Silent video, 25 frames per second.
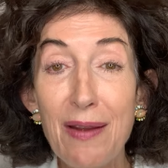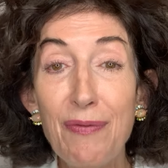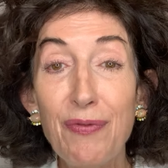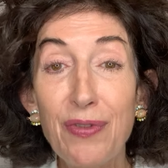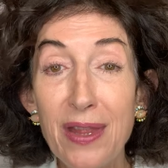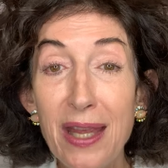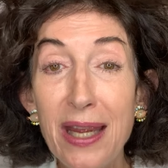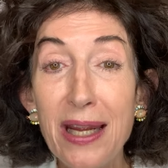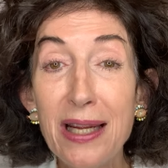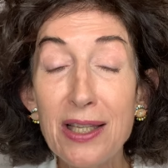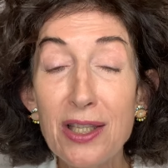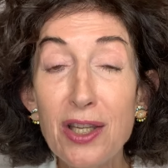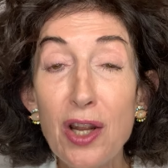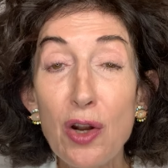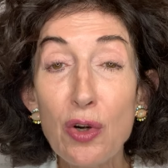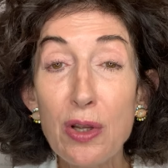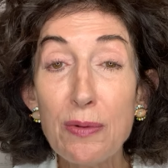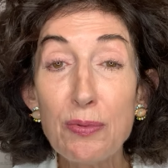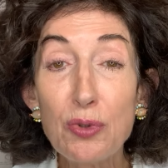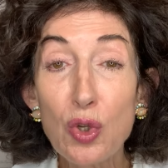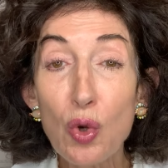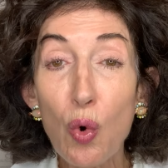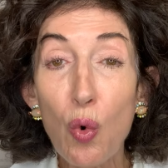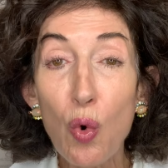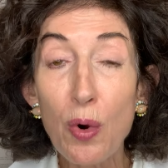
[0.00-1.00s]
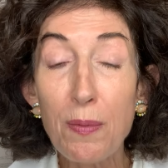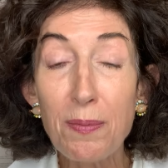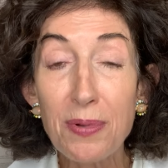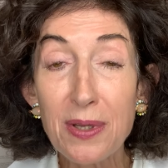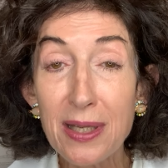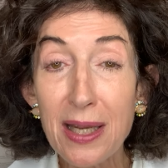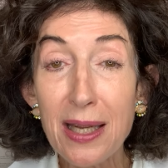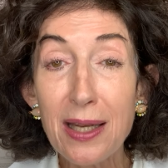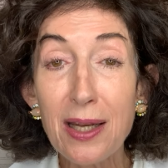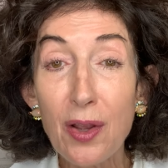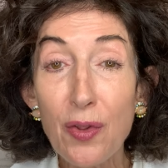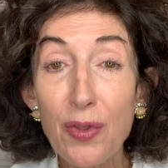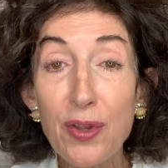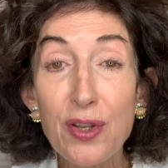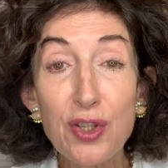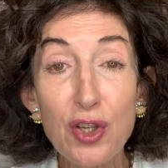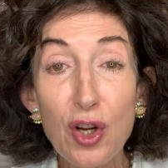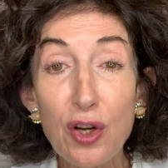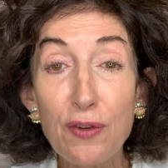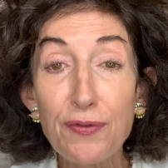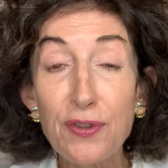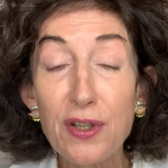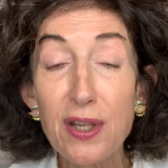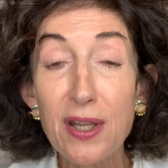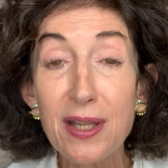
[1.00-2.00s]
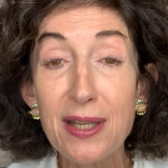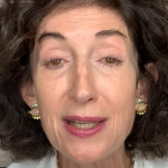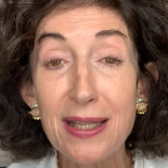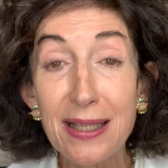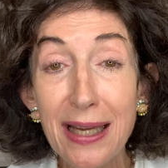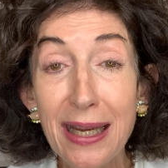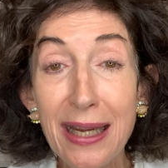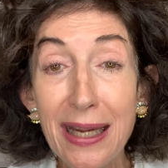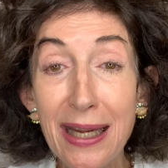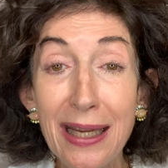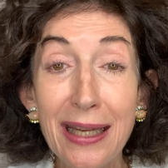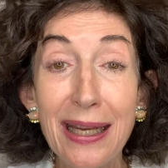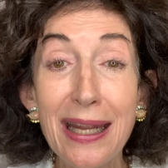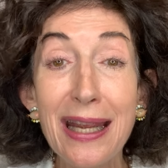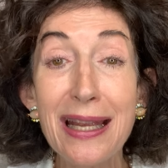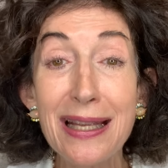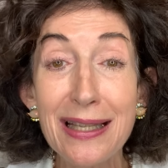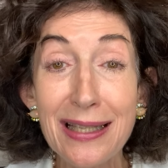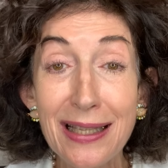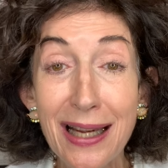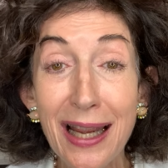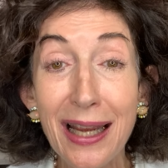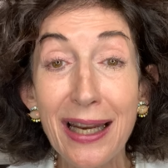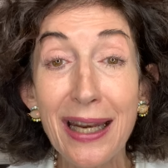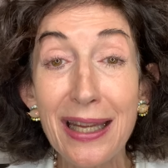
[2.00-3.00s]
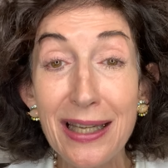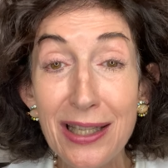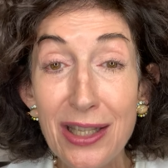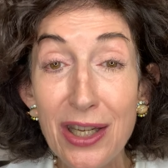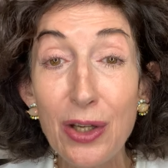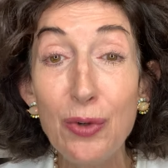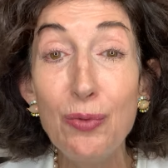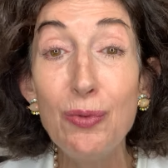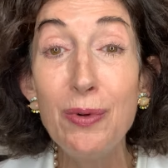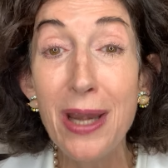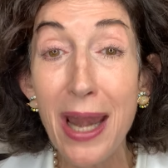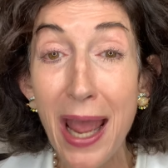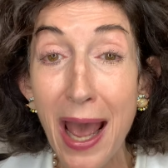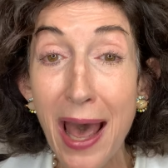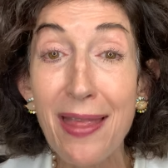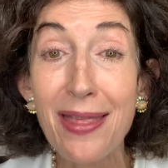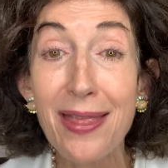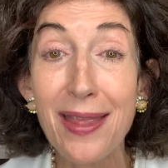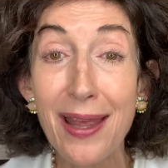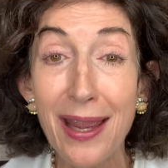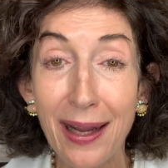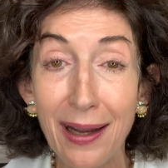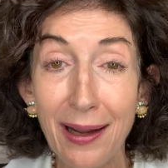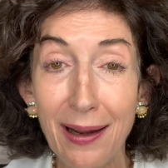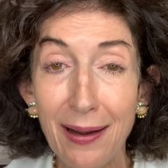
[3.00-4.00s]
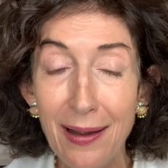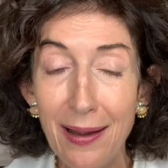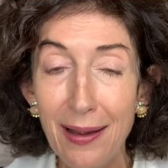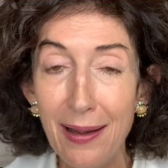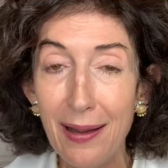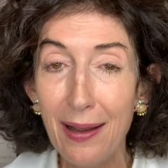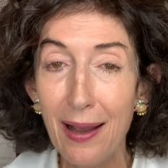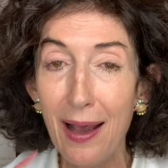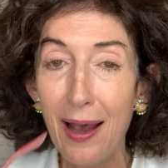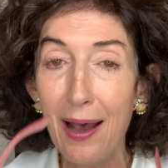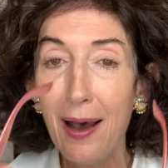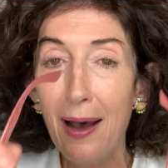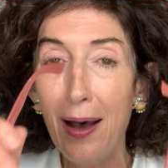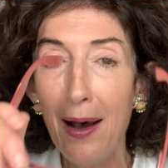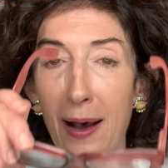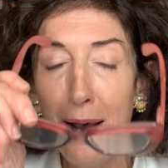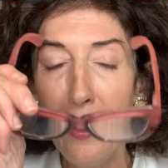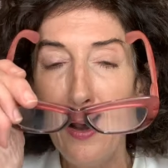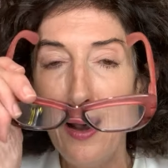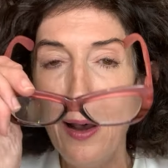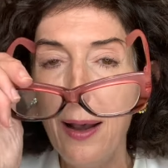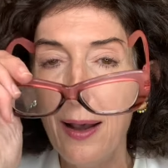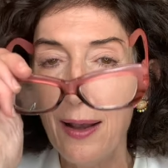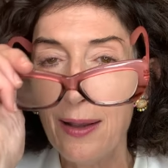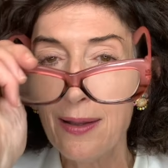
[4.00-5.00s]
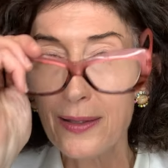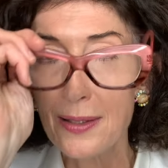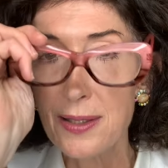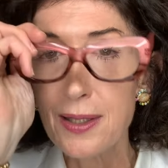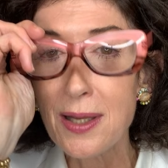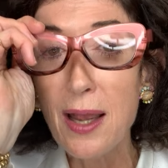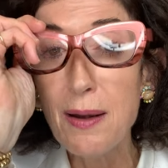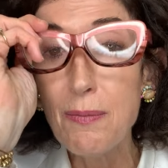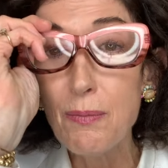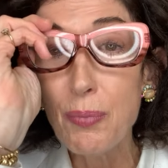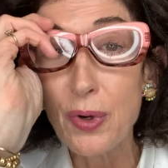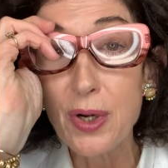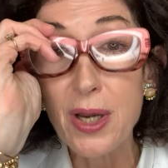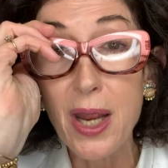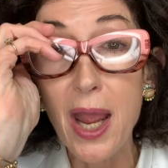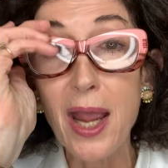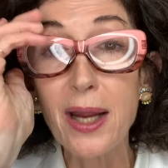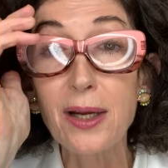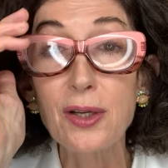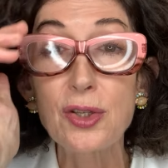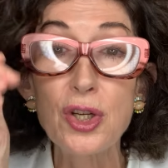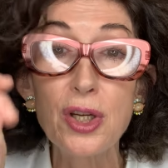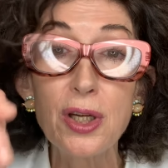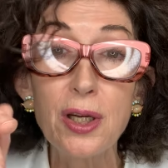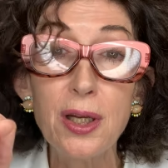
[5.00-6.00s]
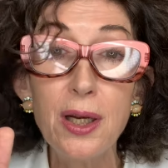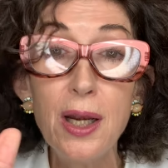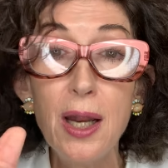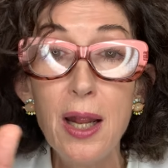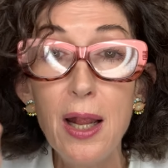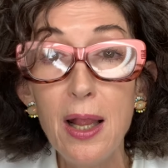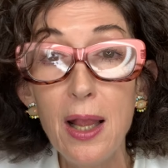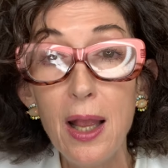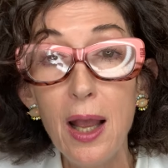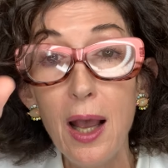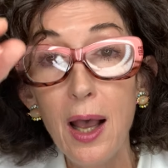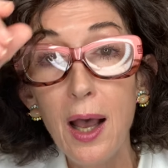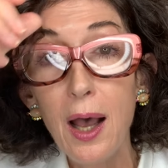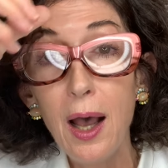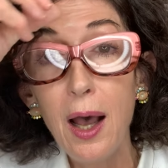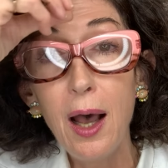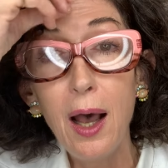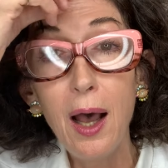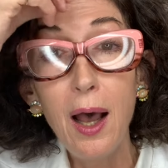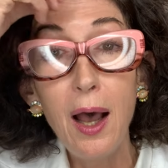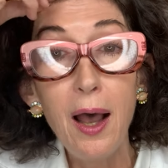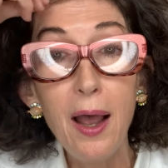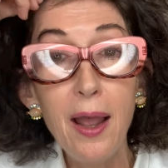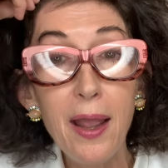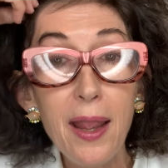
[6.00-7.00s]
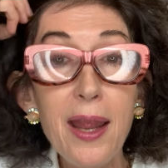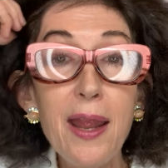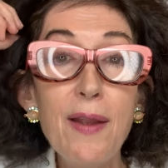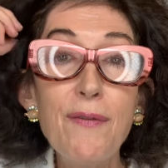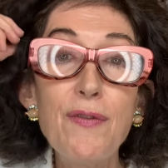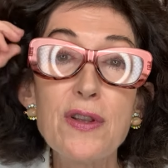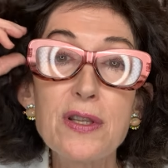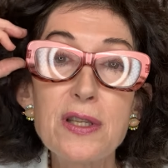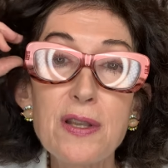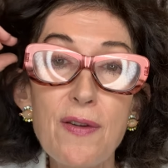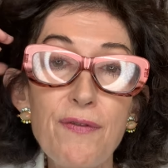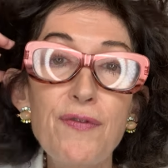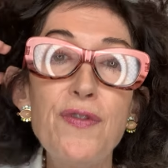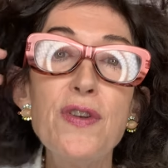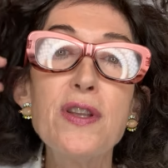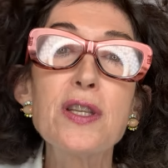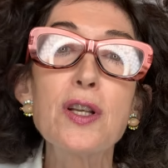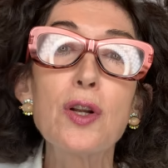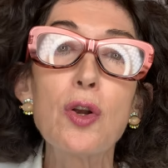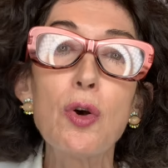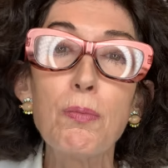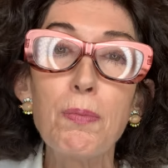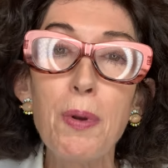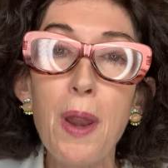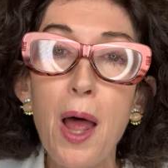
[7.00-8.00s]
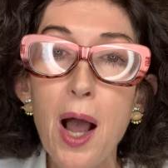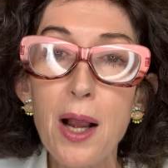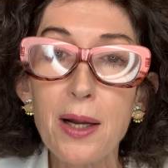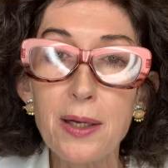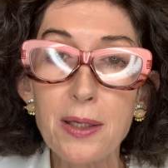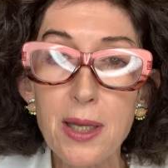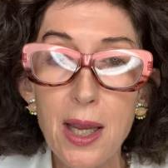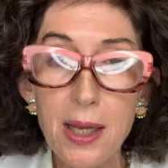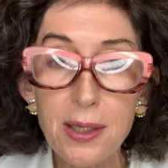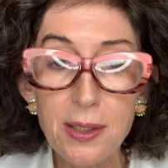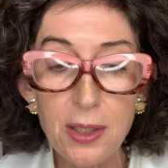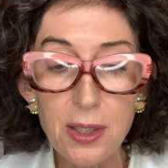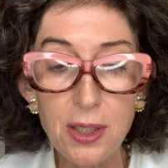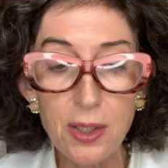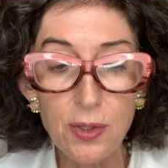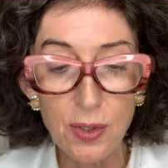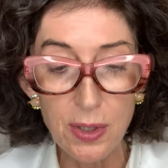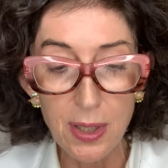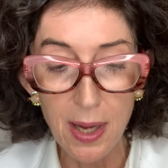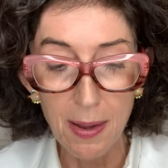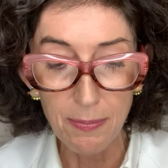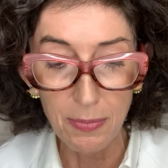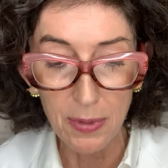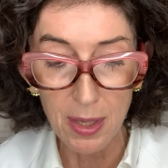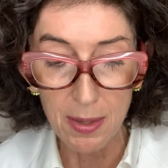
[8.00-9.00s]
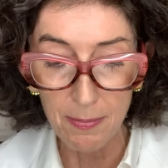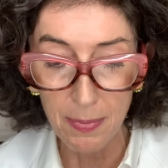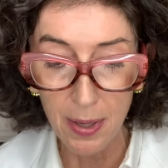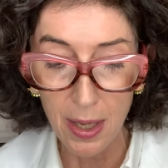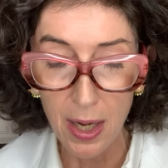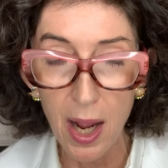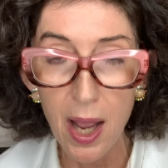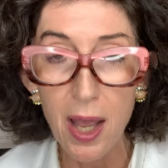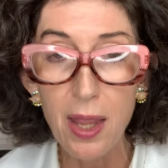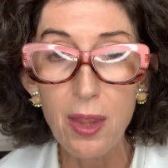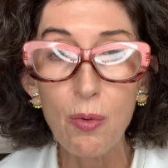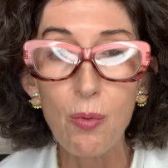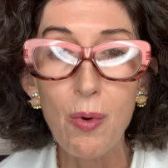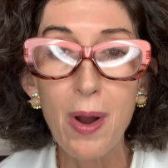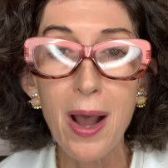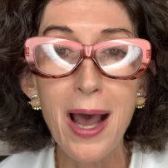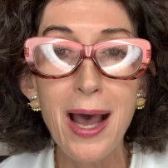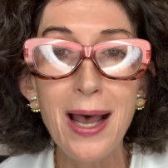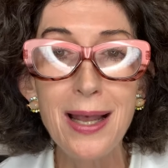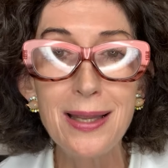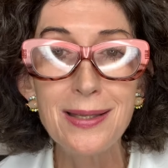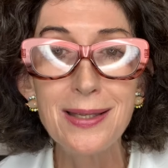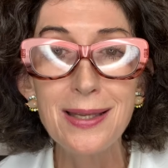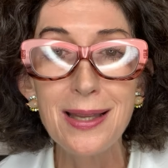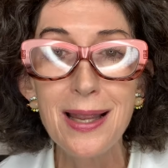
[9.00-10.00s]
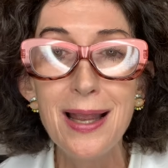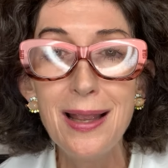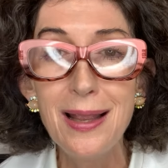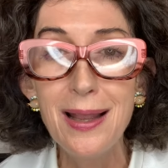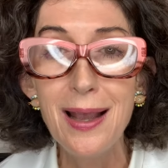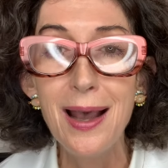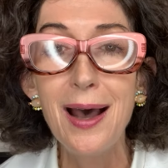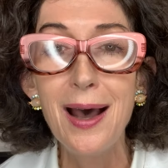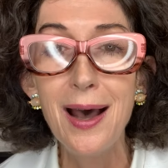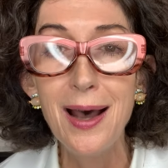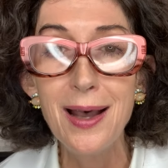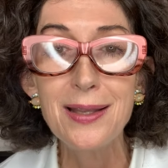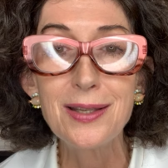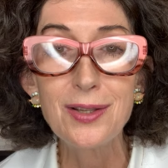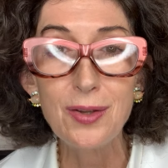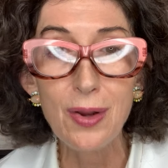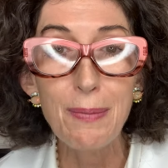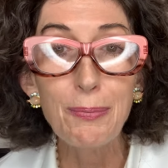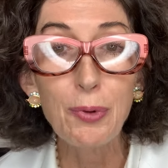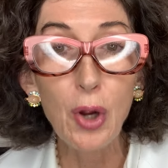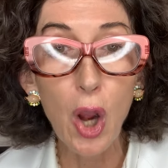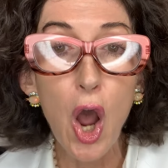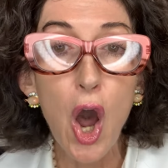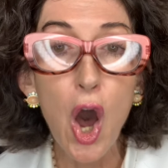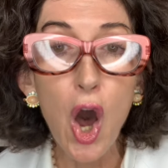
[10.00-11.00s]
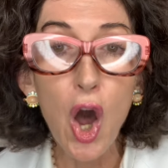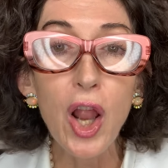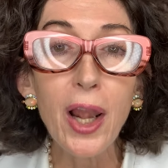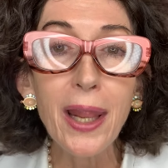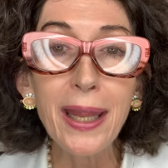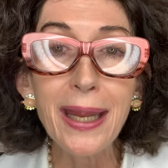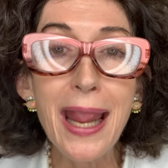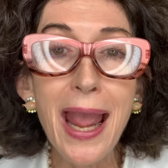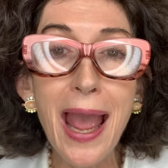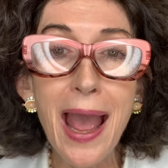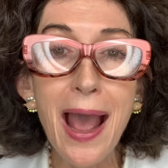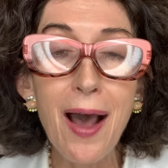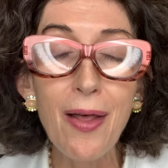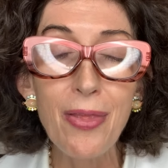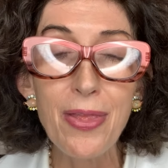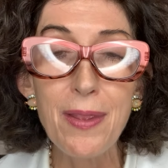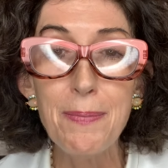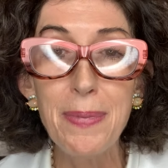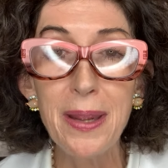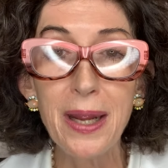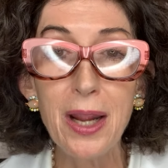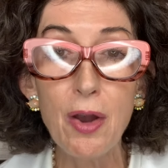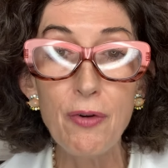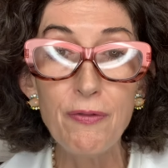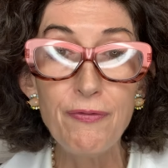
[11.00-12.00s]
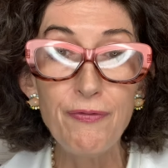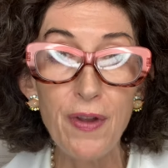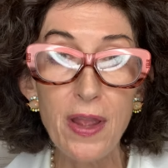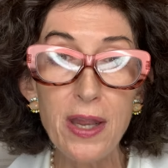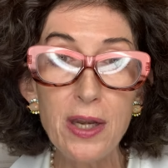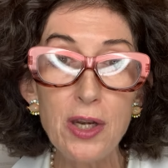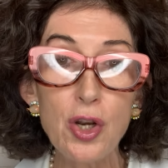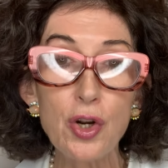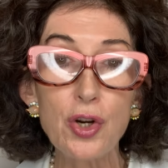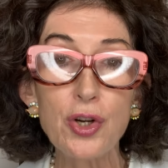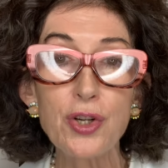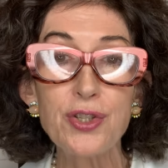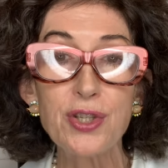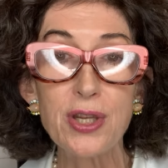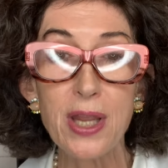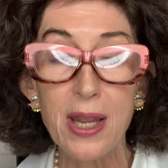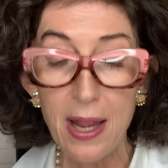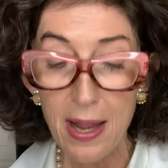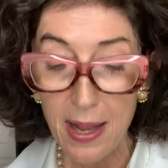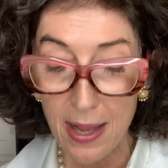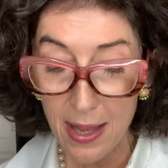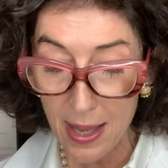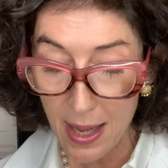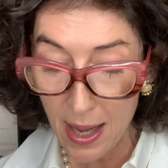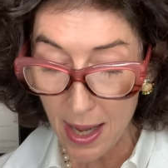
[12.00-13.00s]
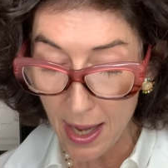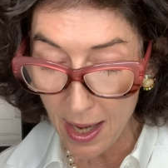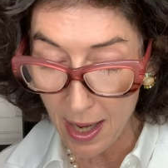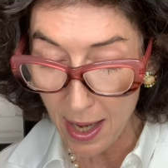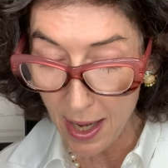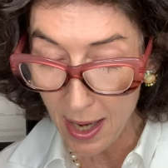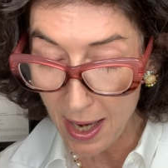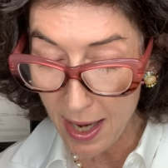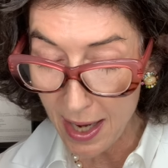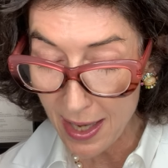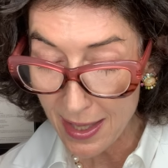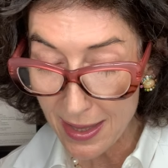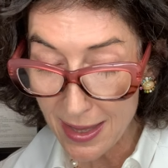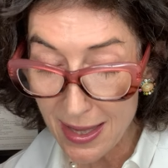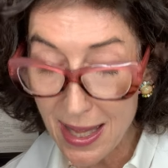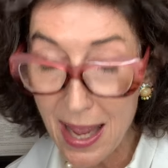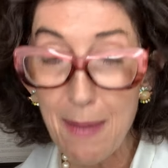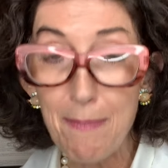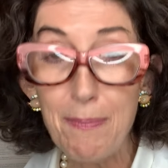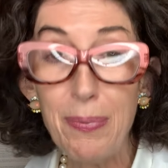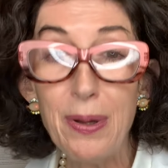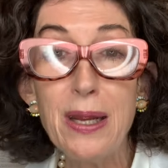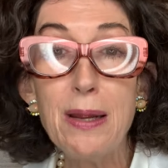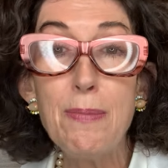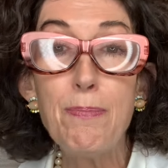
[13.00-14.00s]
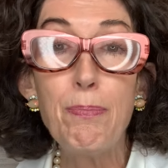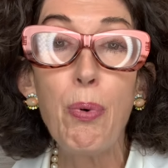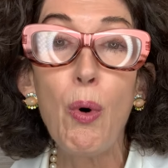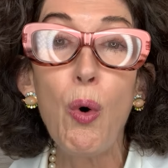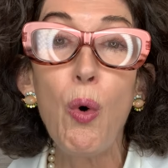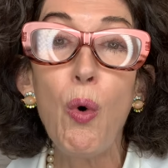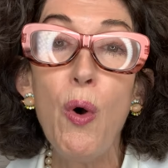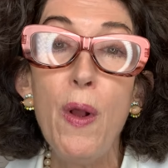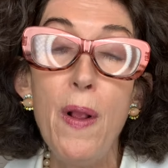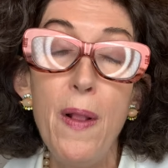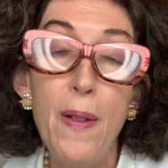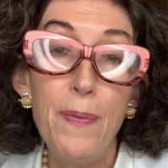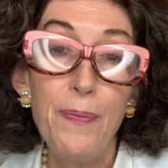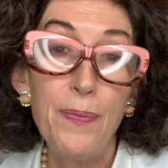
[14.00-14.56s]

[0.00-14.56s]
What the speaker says: if things don't absorb, sitting on the surface of the skin is going to do nothing. Sun protection, if it's a physical block, does do something, but otherwise, so I'm calling out the big offenders that people